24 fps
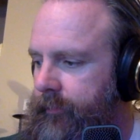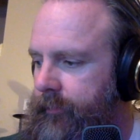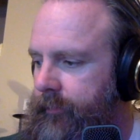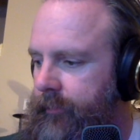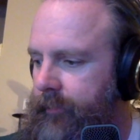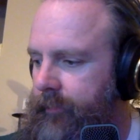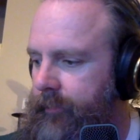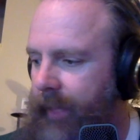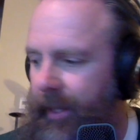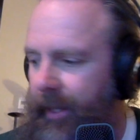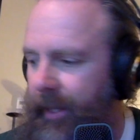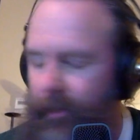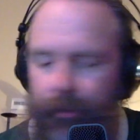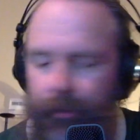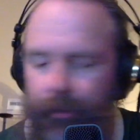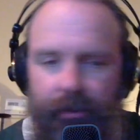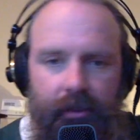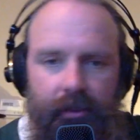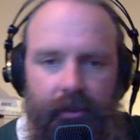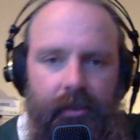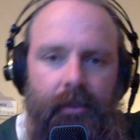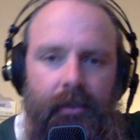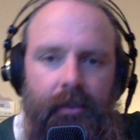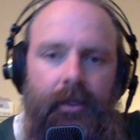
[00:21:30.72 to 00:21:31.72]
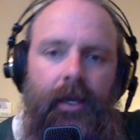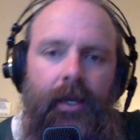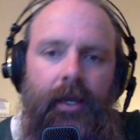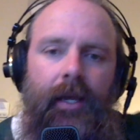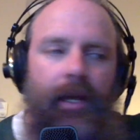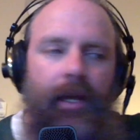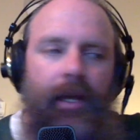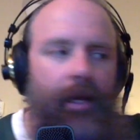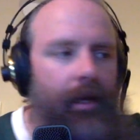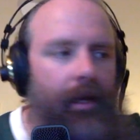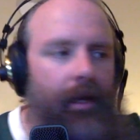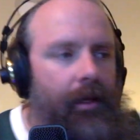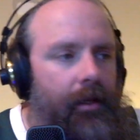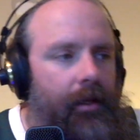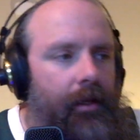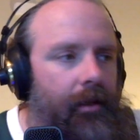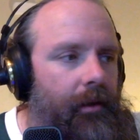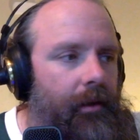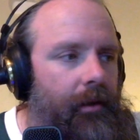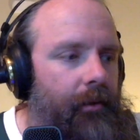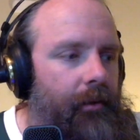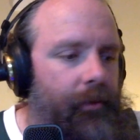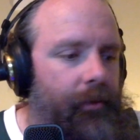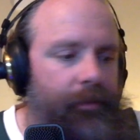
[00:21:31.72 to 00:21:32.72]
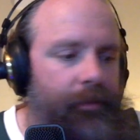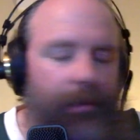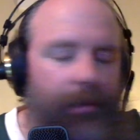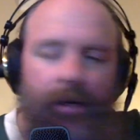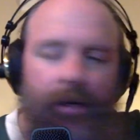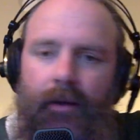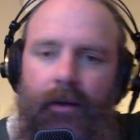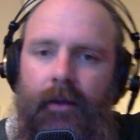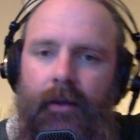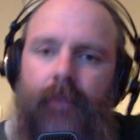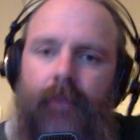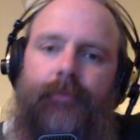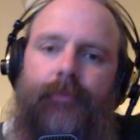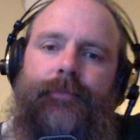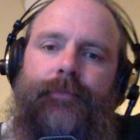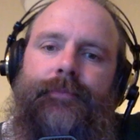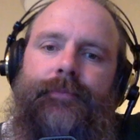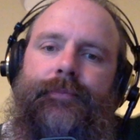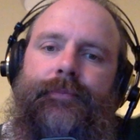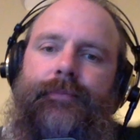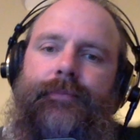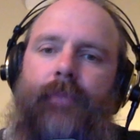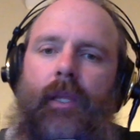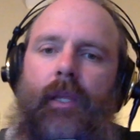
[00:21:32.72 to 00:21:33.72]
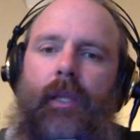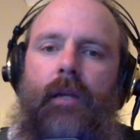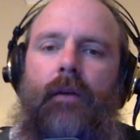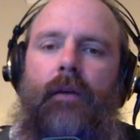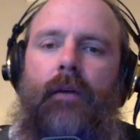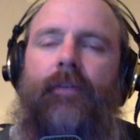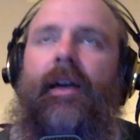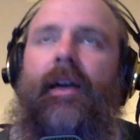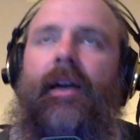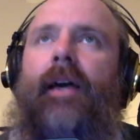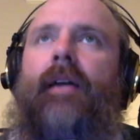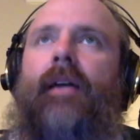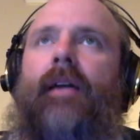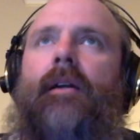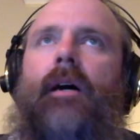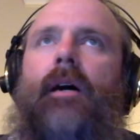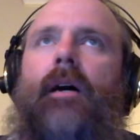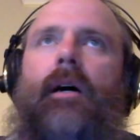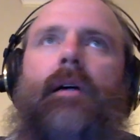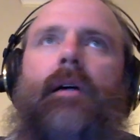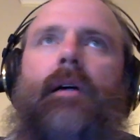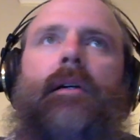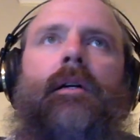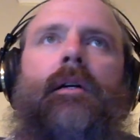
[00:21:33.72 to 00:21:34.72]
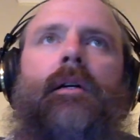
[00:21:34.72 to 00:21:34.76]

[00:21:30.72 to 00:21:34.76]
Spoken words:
Man, it was just, I've had a